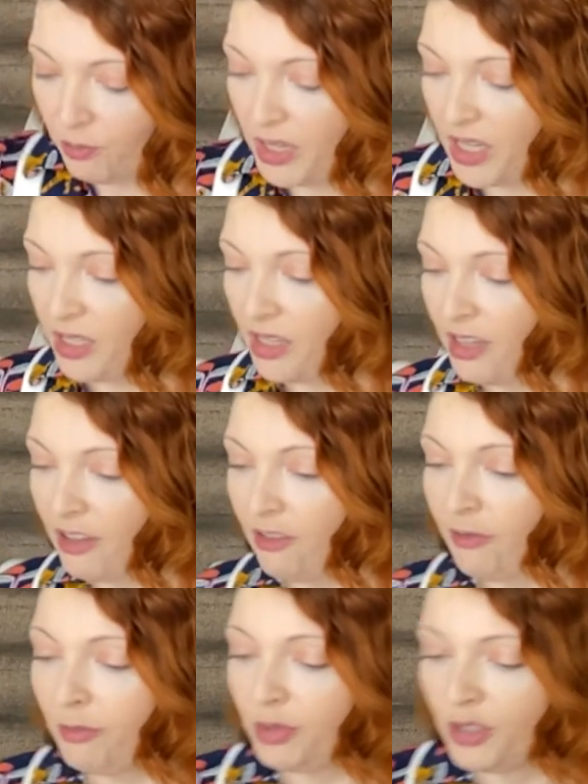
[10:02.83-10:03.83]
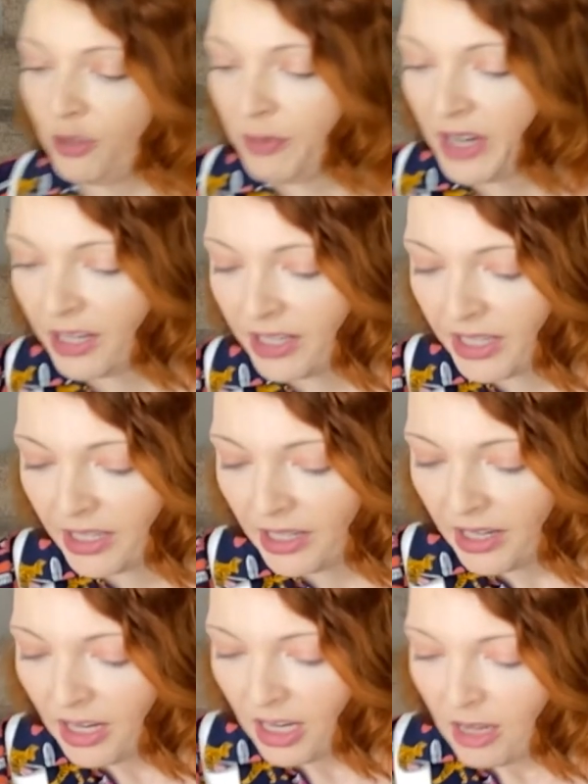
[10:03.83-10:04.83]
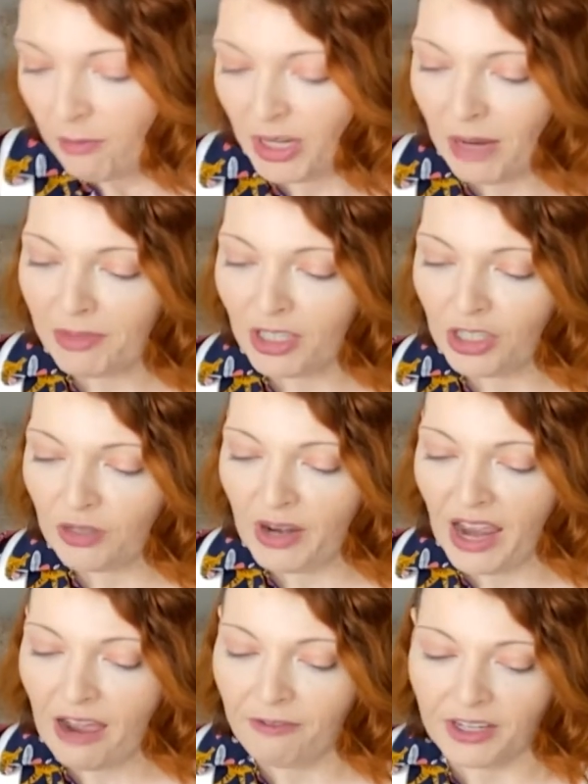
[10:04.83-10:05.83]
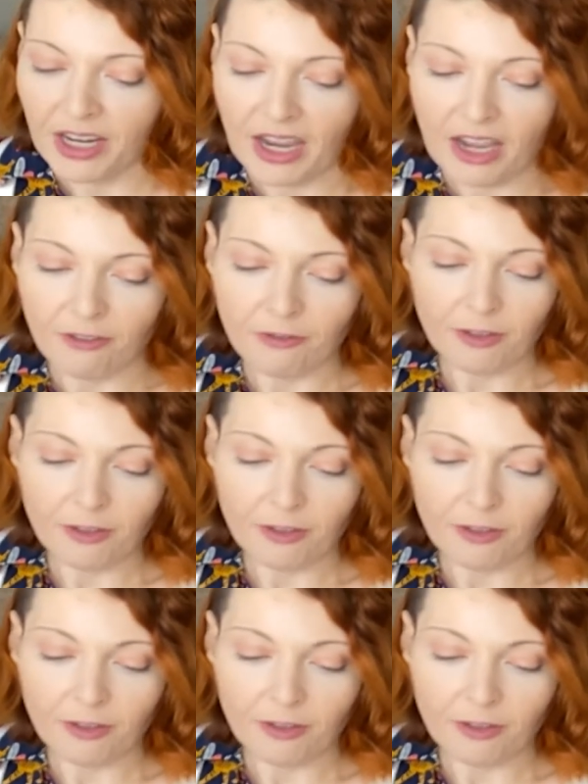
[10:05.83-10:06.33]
bit of blueberry, but I'm going to do half and half.